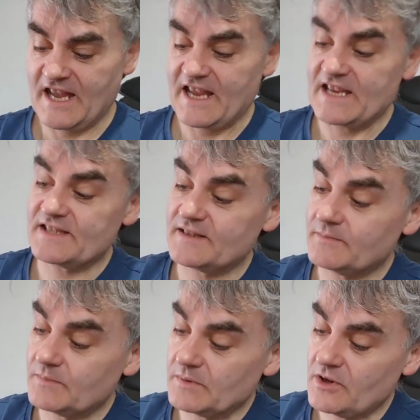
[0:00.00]
is
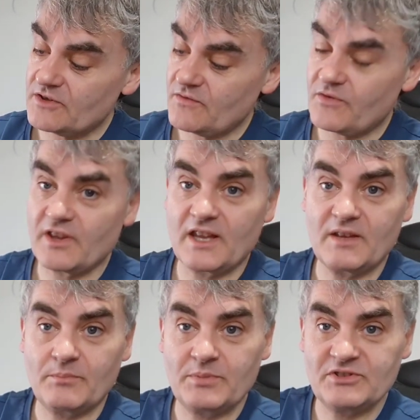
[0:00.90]
because of the
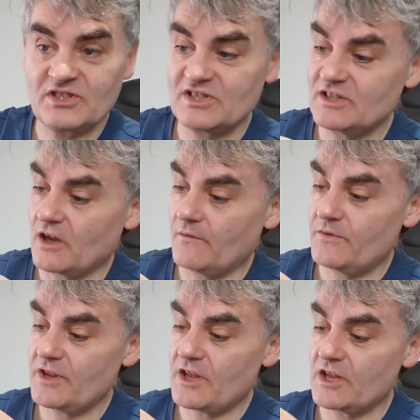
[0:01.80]
position of
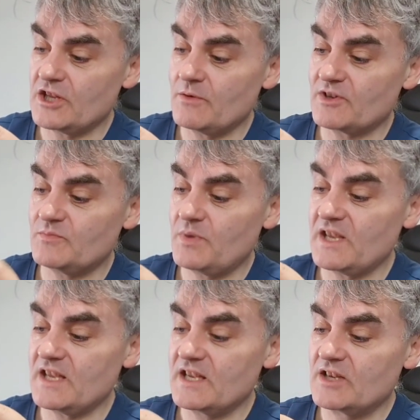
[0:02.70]
the
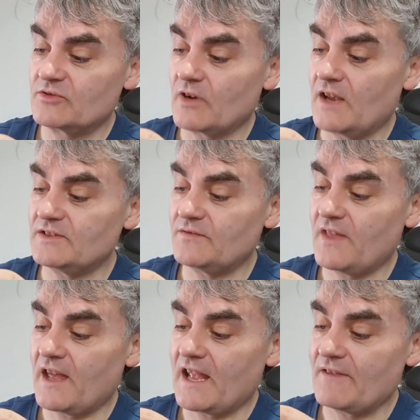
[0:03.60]
USB drives, if,
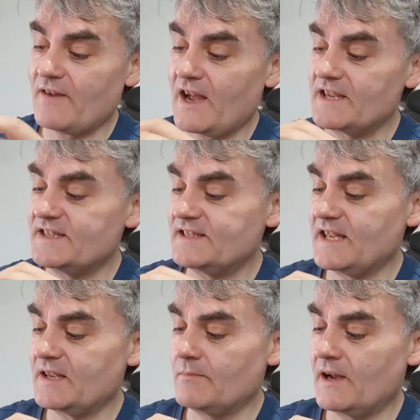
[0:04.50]
there, if I
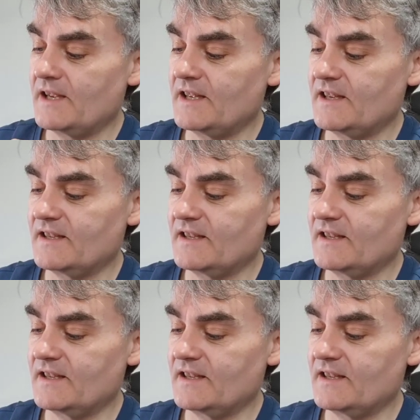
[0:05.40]
stick my